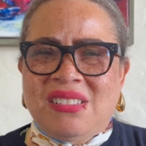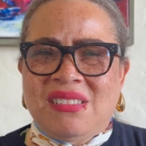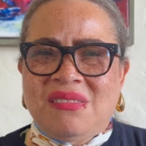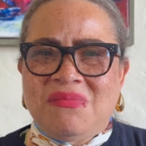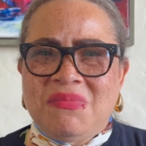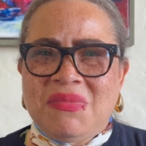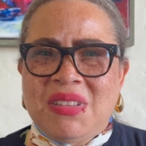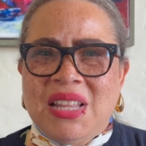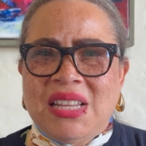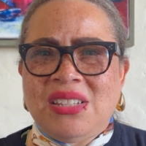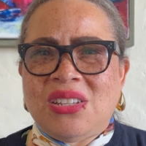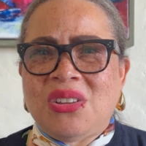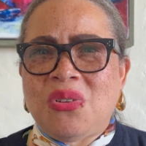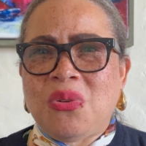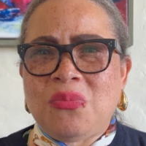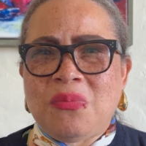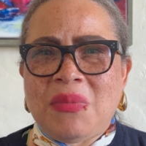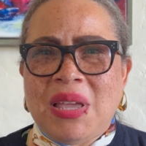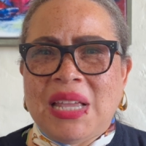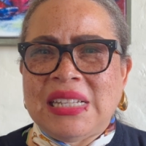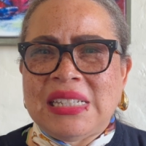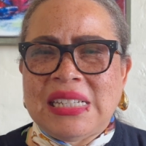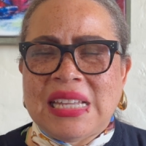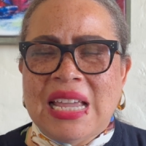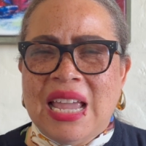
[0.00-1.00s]
they don't
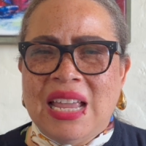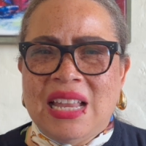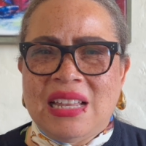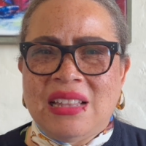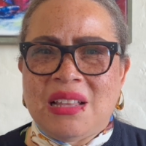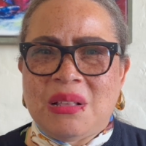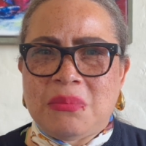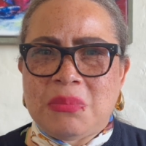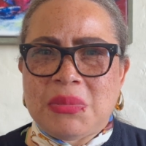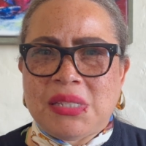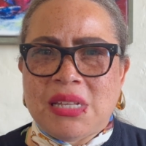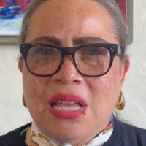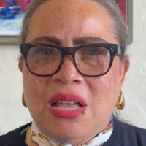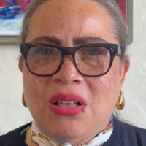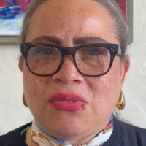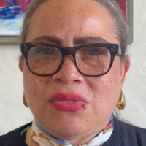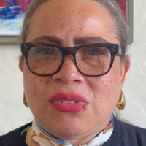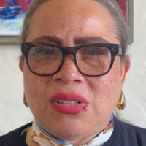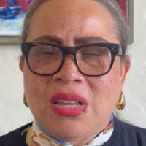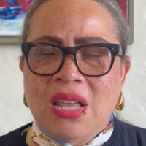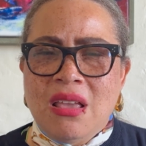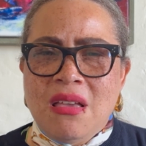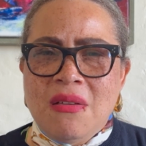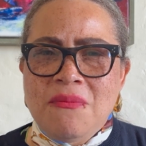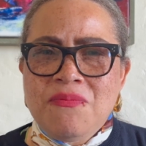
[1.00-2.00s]
maintain themselves.
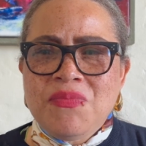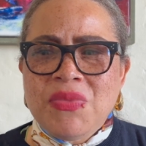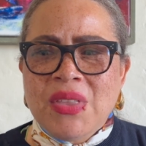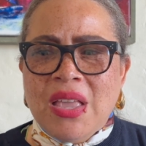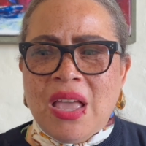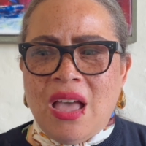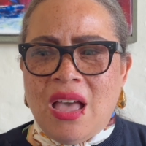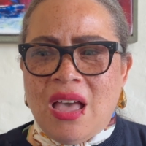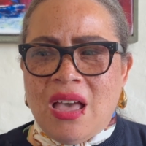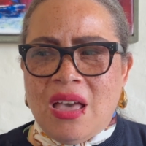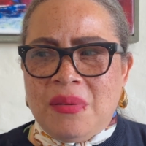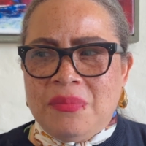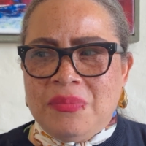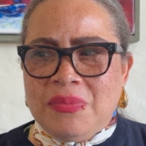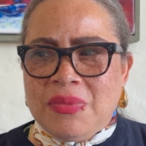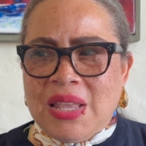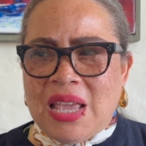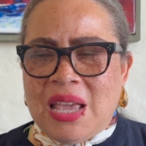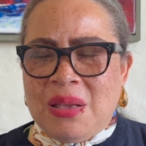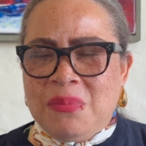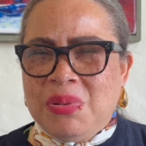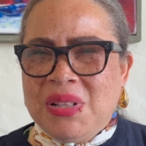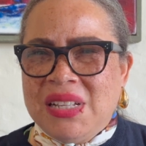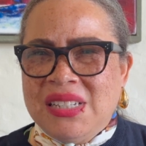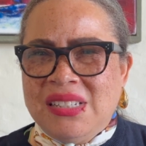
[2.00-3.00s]

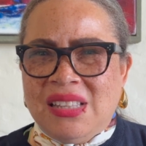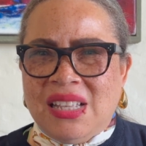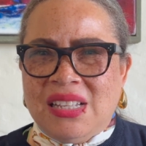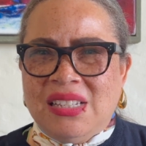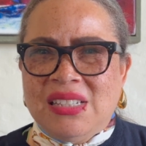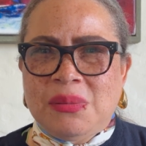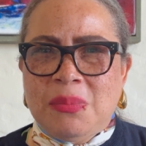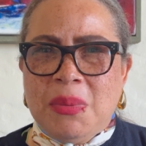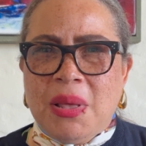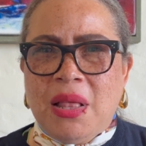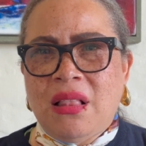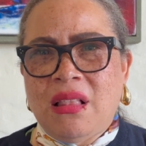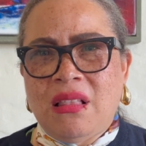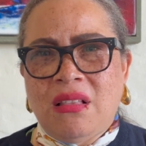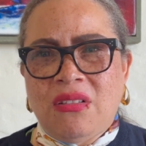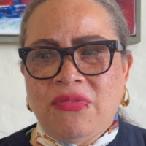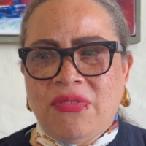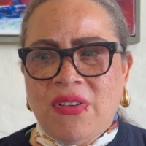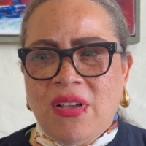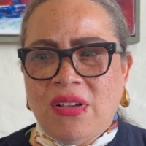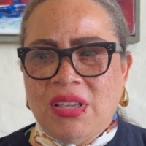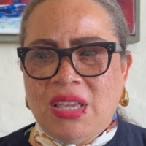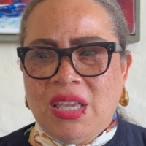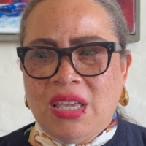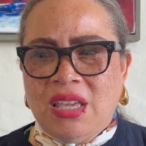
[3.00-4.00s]
And plus they smell a little
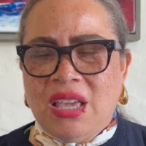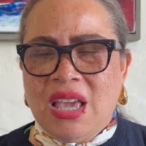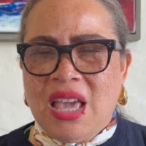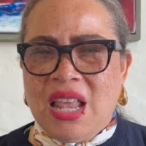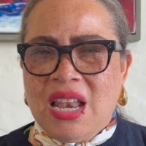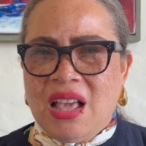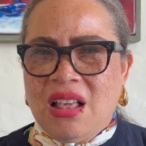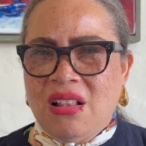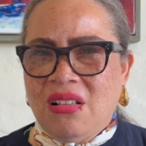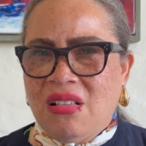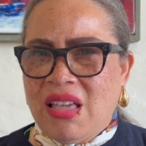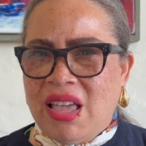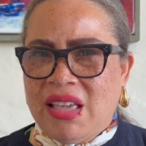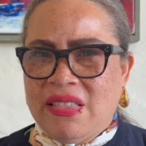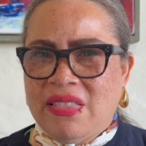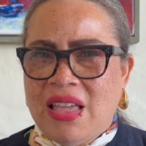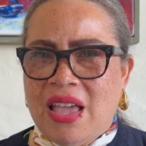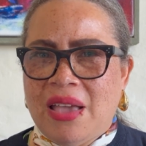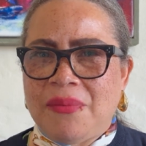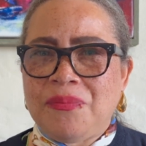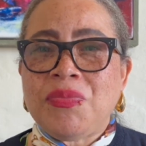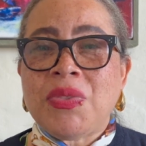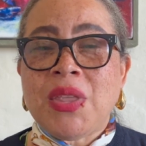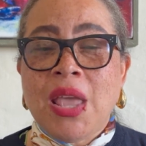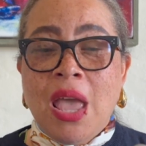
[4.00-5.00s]
funky, and I don't like
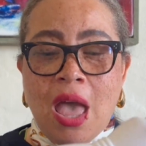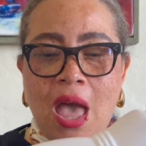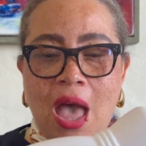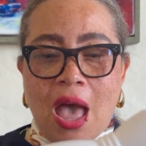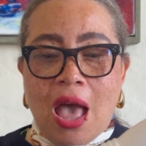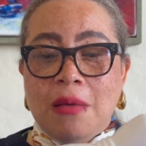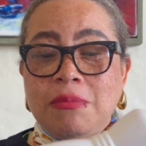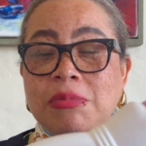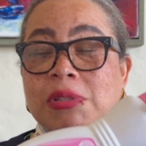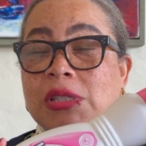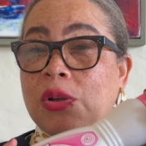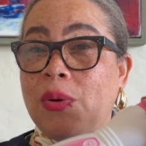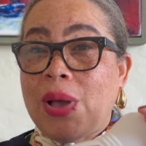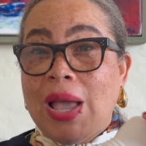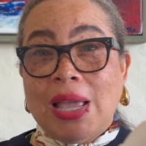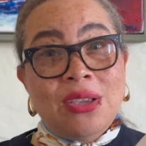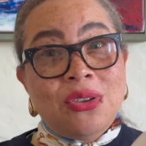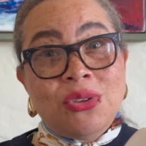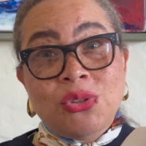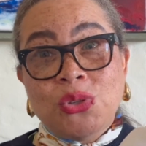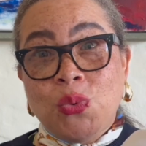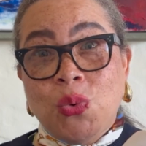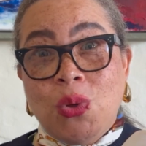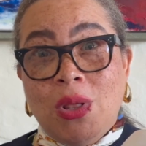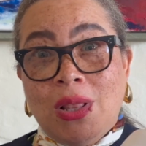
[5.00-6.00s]
that. So I
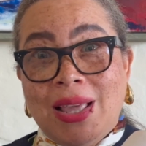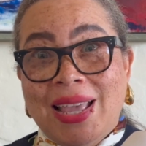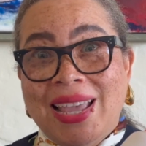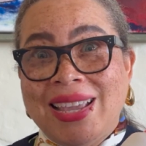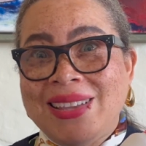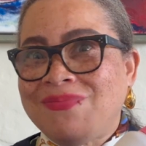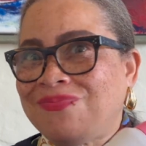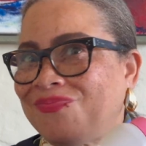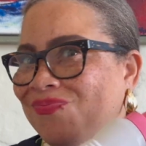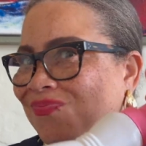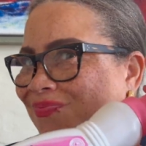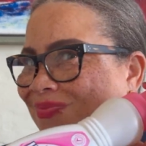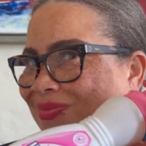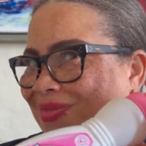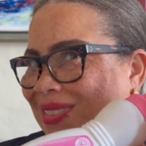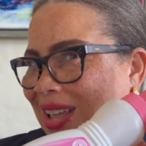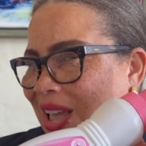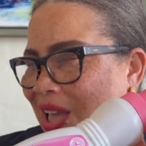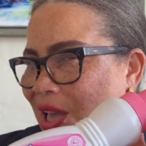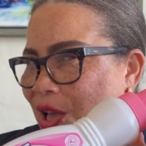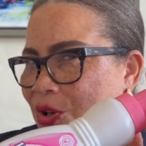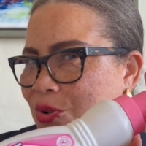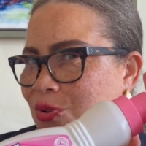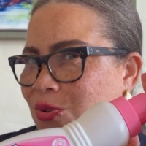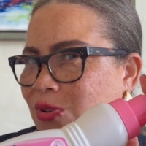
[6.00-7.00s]
use Woolite,
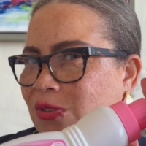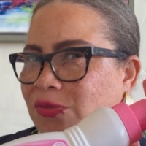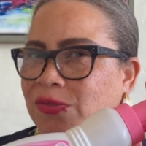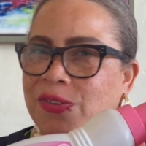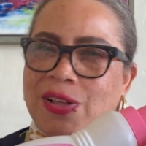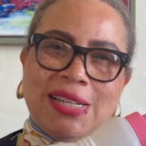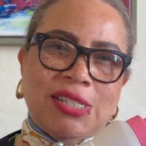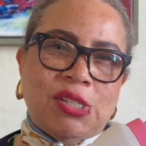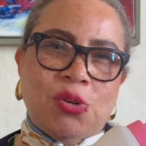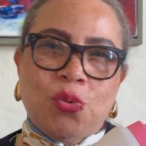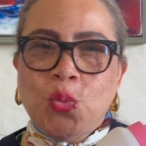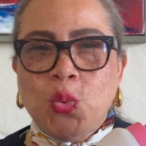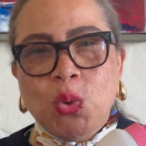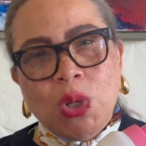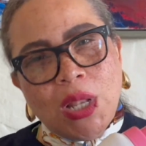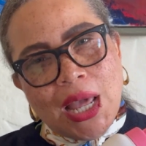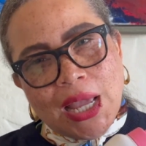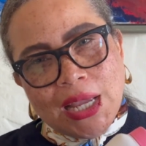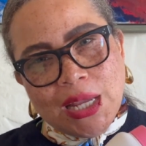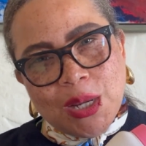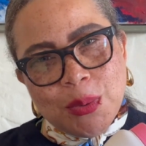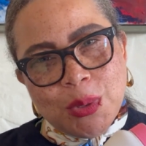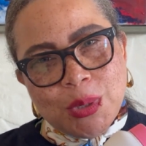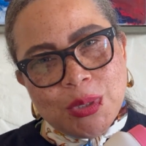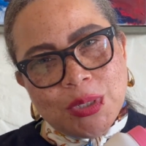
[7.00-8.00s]
old-fashioned Woolite
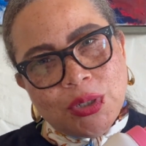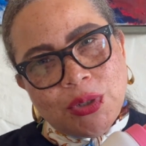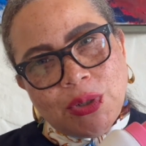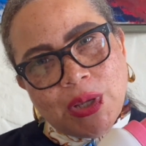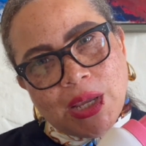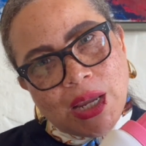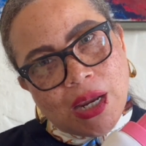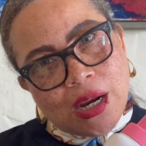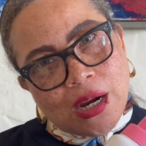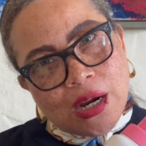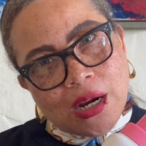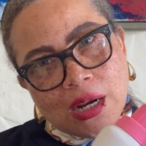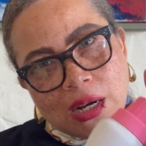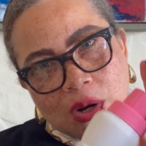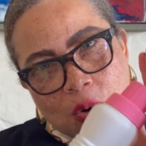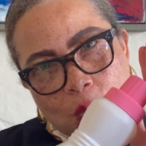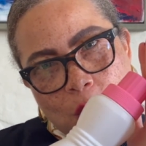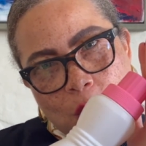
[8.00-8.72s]
commercial here.